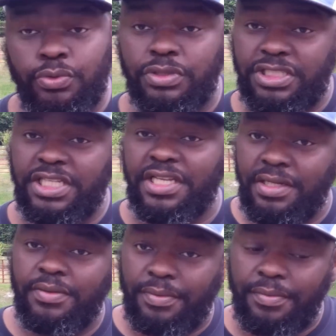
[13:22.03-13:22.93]
will see
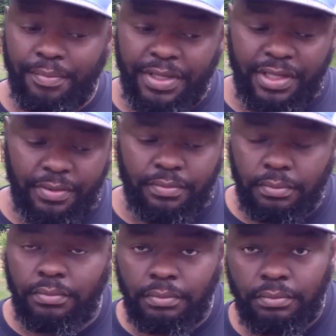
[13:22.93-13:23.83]
me
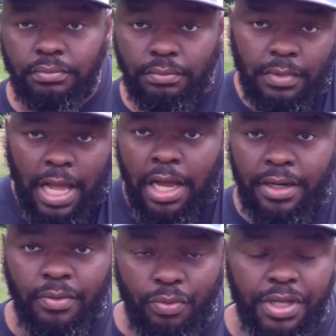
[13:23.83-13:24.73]
out
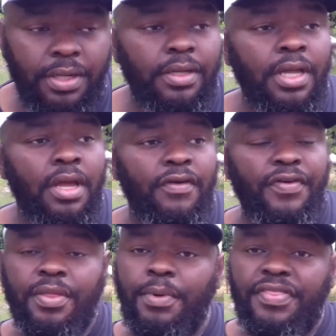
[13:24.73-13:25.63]
there with, for
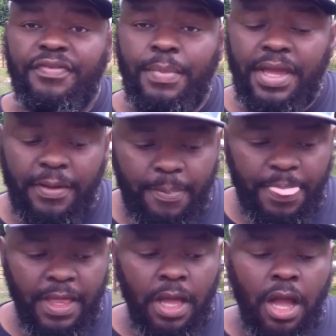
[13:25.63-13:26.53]
the month of May.
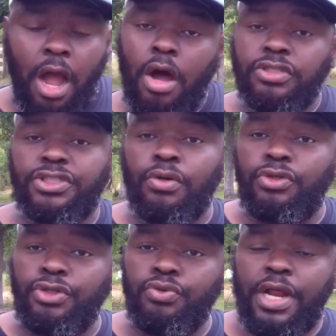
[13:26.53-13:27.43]
Also,
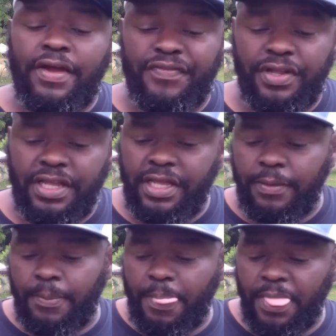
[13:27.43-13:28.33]
do not forget,
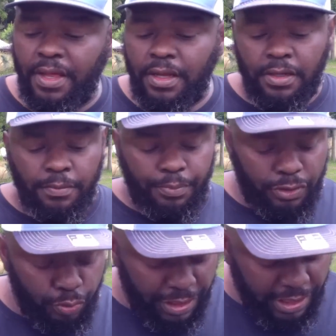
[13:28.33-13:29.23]

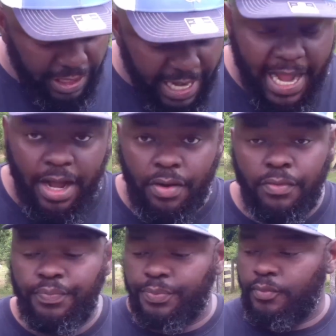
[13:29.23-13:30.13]
between now
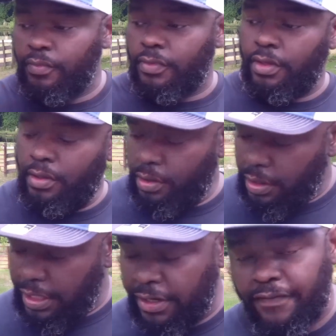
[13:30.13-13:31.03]

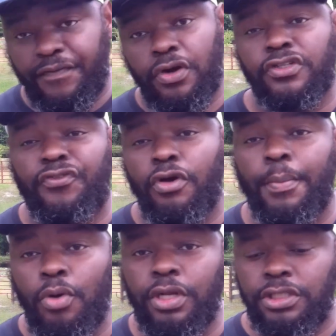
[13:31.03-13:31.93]
and the first full
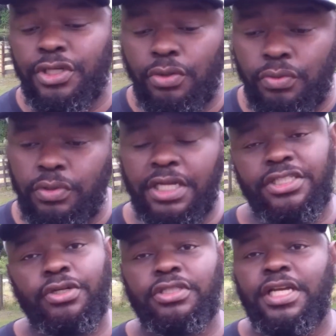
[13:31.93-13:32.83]
moon in June is
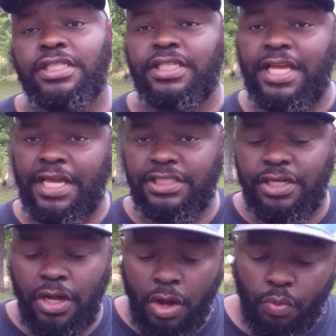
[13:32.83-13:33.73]
your chance to catch
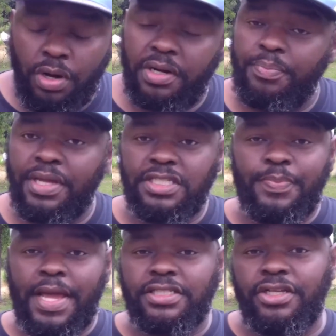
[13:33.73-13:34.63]
one of the biggest
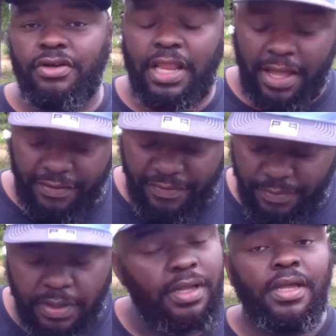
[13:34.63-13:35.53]
bass of your life.
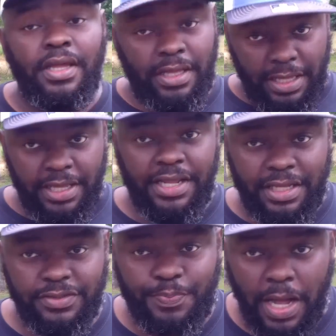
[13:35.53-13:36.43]
It
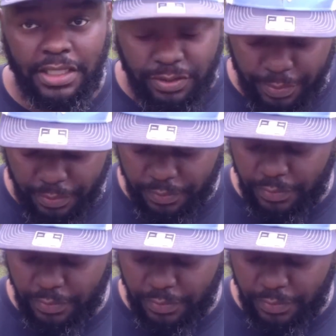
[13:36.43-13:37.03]
is possible.